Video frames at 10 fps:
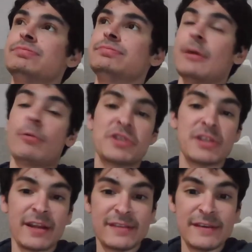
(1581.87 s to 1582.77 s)
watch a
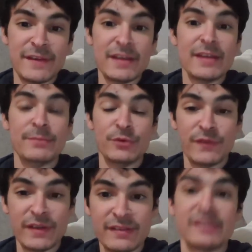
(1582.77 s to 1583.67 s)
lot of TV and
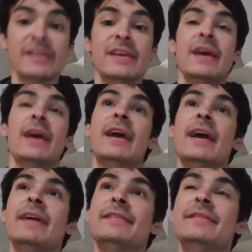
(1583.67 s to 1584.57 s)
movies.
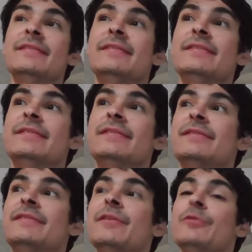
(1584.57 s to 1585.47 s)
And
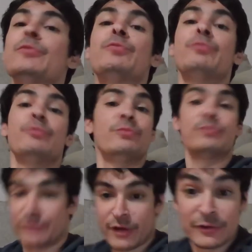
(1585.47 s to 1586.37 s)
so
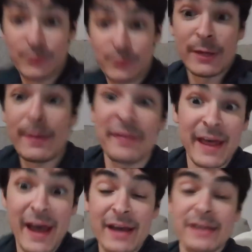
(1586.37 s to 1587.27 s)
talk to me about
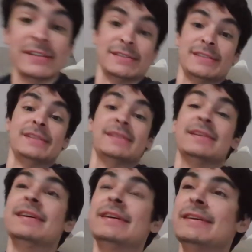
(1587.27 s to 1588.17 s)
that.
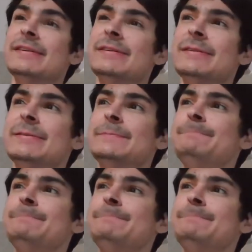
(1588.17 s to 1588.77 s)
I